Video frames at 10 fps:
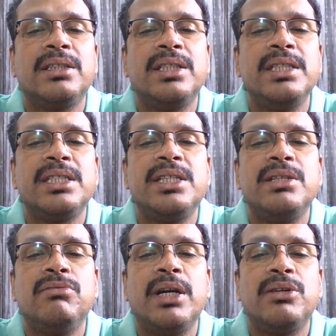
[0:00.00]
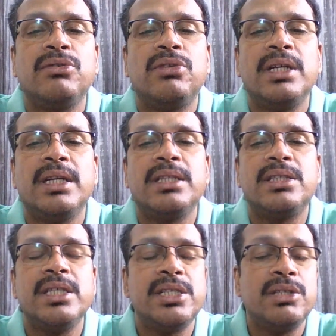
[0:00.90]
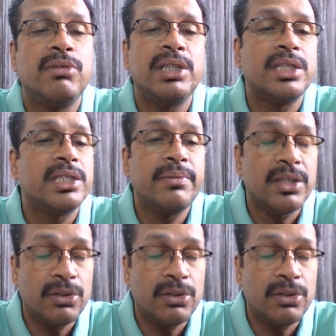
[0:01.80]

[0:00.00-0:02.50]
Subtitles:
CSD 1-3 and CSD 1-7.